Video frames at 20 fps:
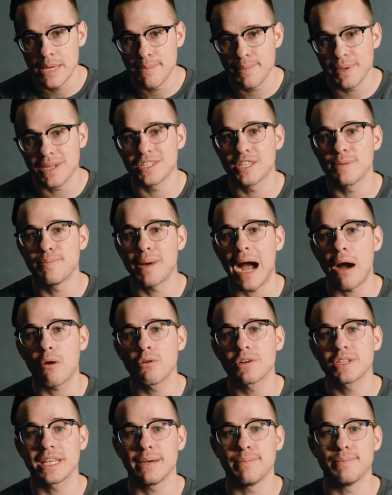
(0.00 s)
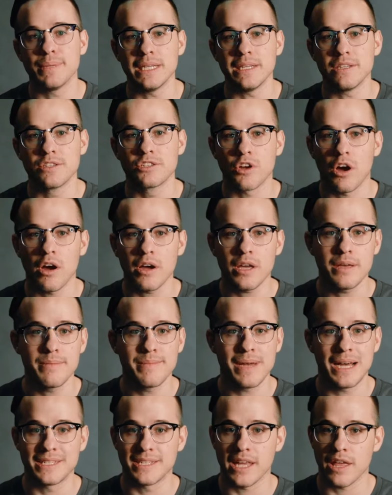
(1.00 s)
Because the powers that be saw
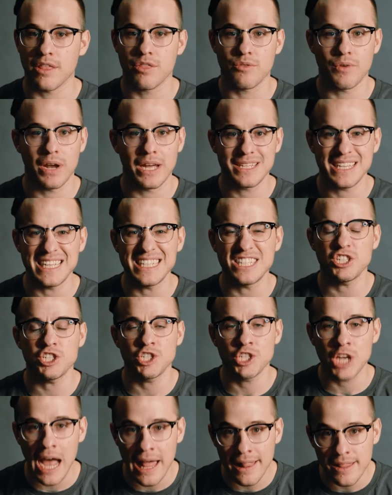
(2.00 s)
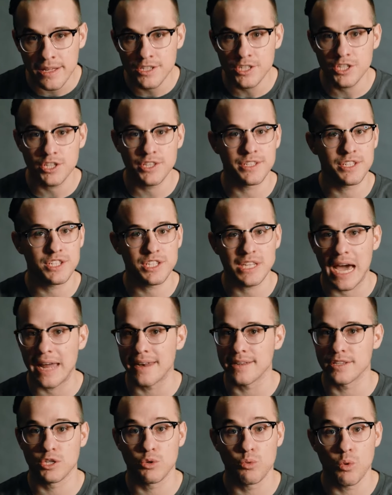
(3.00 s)
him as a threat. He challenged the
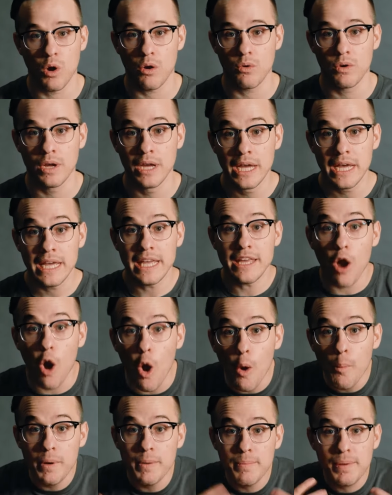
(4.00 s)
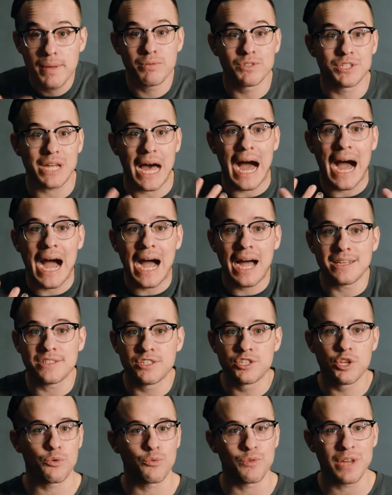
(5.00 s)
status quo. He opened people's
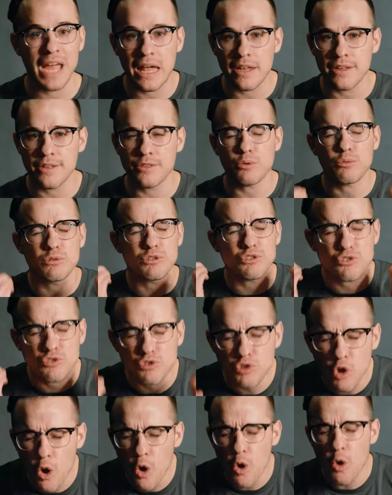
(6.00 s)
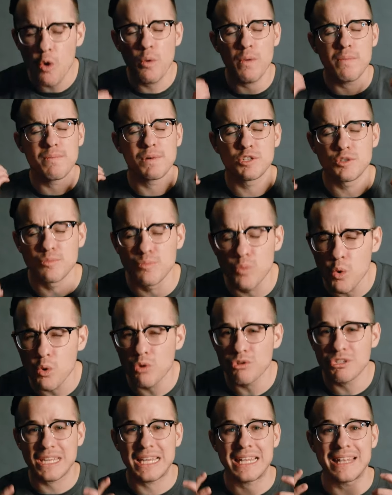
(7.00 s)
eyes to the reality that there was so much
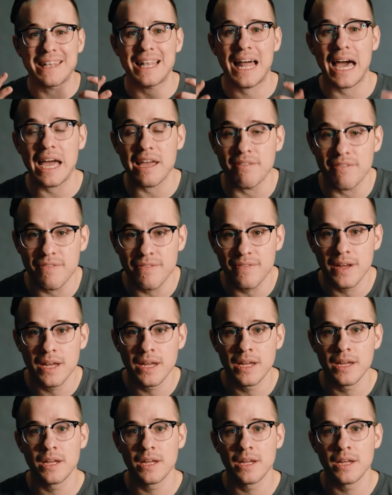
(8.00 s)
more to life